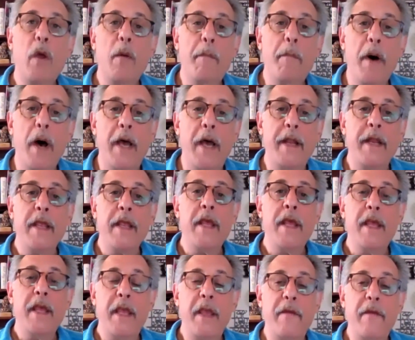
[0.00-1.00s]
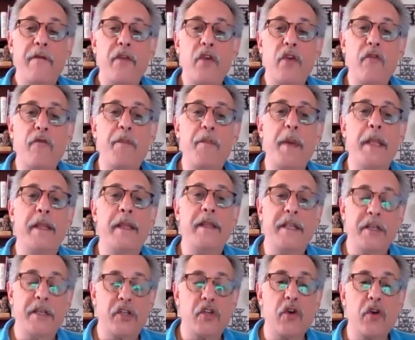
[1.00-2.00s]
But if you've been
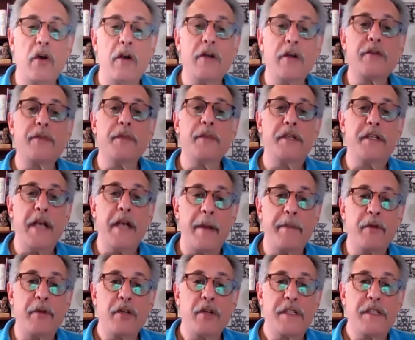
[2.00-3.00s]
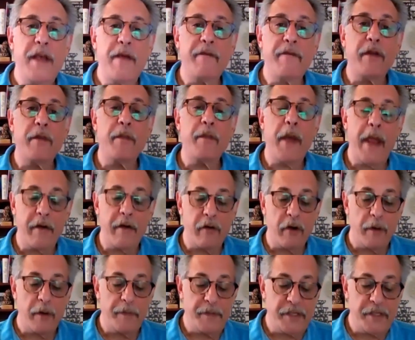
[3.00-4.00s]
discharged from a Chapter 7
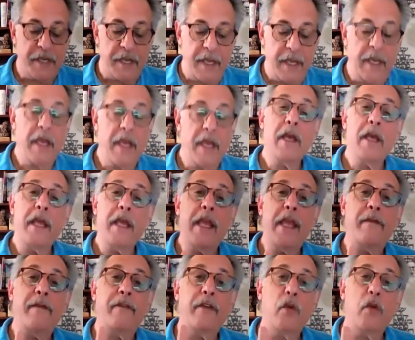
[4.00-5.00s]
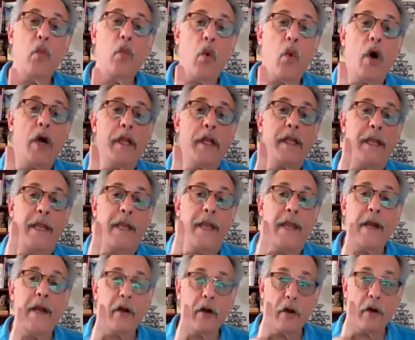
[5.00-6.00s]
bankruptcy, even 1
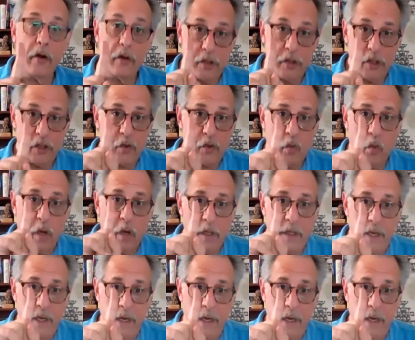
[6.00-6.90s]
year, just 1